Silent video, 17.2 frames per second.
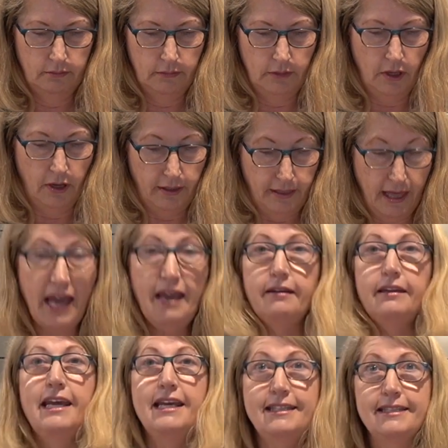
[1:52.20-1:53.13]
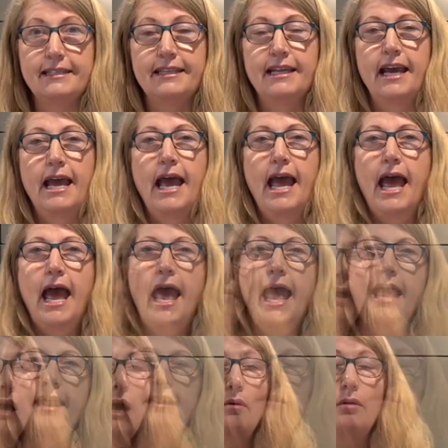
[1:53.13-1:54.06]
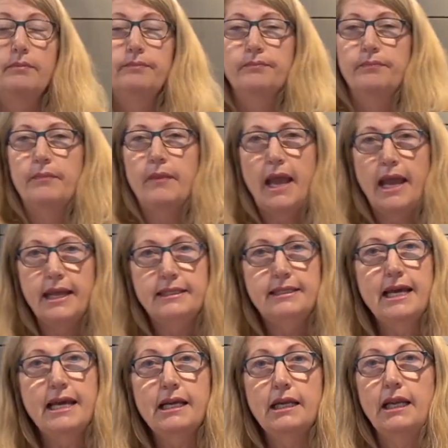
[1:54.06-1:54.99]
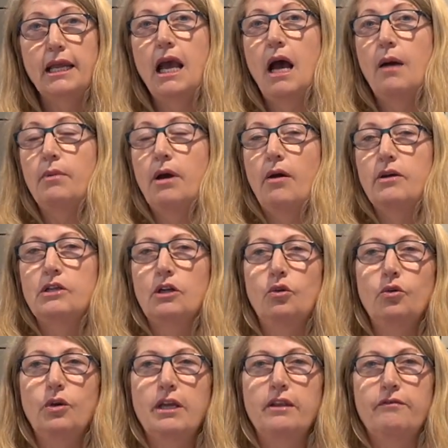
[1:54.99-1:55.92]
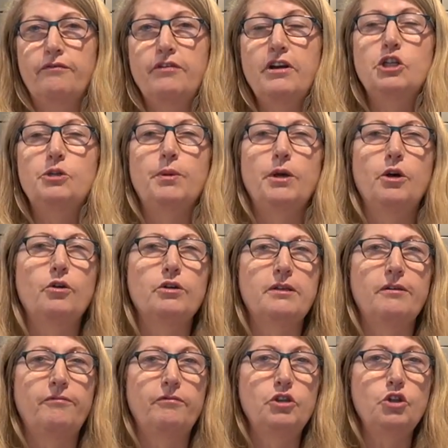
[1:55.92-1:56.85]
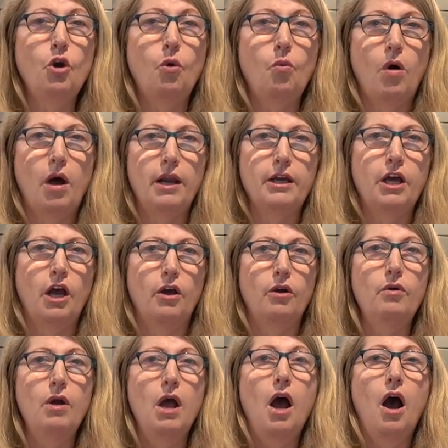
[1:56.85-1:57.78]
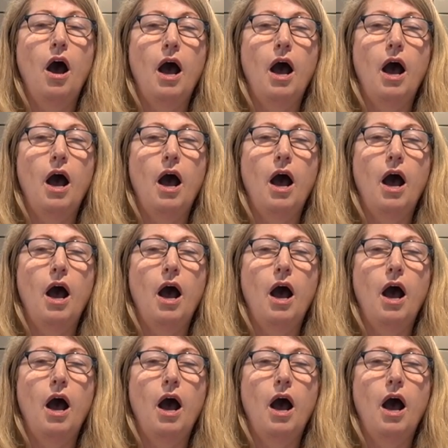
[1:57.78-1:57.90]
Like that, yes. And secondly, I'm going to look in the fridge because a short while ago,